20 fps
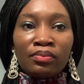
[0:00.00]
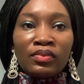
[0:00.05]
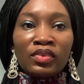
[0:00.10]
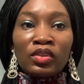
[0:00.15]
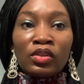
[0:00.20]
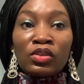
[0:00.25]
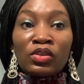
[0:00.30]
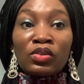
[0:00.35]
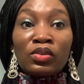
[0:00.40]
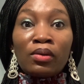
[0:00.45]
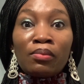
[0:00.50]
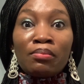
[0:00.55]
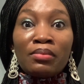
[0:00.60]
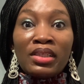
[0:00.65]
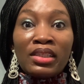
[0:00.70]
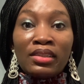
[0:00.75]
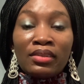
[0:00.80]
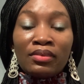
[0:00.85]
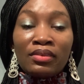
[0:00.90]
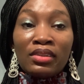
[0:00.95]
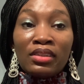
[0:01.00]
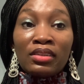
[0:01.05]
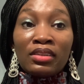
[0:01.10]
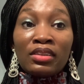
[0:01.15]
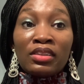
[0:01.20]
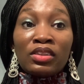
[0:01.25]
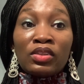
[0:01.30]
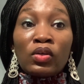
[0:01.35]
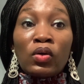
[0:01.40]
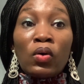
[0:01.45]
does not mean it
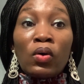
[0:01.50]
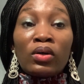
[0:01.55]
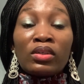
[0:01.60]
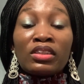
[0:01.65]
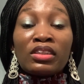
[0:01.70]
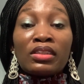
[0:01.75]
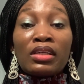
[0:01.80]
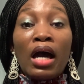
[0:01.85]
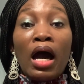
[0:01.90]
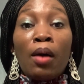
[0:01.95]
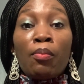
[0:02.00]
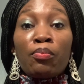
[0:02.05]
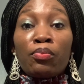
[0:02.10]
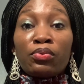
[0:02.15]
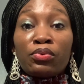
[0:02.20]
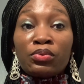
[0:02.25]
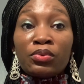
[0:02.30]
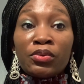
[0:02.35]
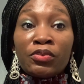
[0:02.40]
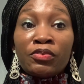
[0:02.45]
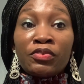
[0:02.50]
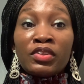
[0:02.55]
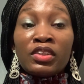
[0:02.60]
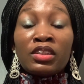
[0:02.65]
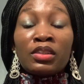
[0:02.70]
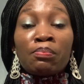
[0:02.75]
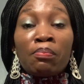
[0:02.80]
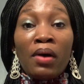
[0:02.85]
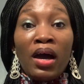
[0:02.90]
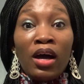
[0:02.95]
is God's approved
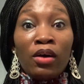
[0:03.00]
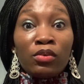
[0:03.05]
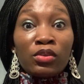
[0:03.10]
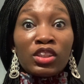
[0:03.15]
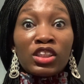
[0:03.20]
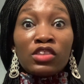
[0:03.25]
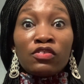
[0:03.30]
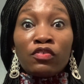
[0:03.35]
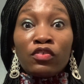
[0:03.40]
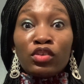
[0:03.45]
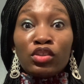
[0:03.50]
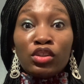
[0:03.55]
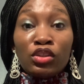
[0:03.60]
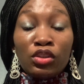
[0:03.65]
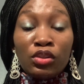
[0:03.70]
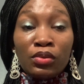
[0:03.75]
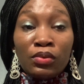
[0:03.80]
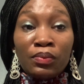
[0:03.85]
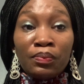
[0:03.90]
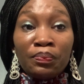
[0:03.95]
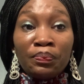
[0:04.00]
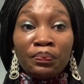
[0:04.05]
spouse for you.